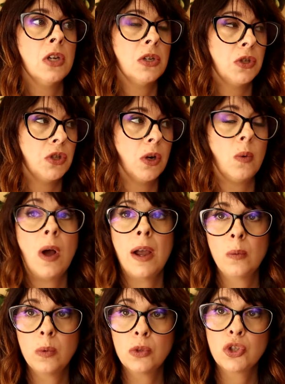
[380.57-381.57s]
So I
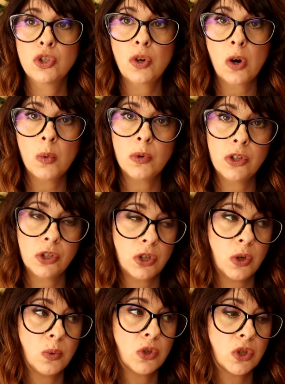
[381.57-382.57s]
will start with the
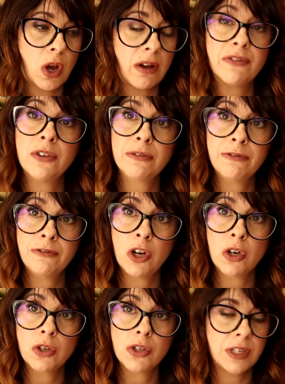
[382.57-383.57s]
tone softener
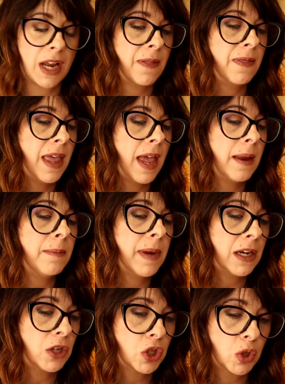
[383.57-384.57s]
first and then
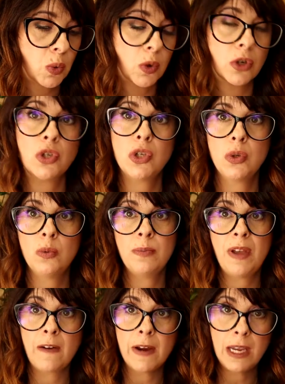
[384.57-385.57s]
make sure to
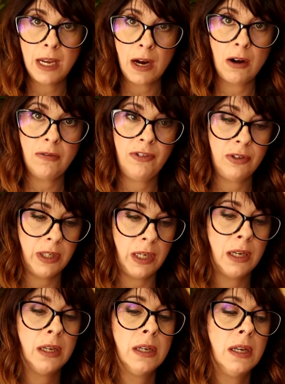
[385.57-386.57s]
very
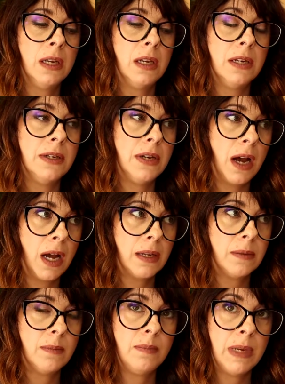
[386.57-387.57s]
carefully
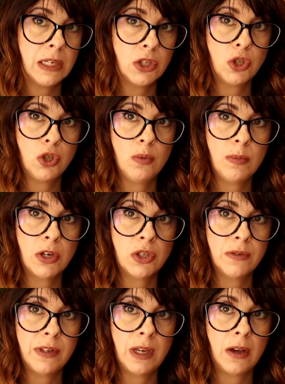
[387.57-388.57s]
not mix too much
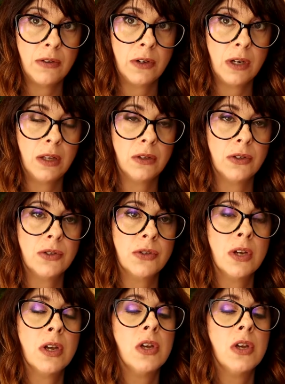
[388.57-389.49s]
of the other colors.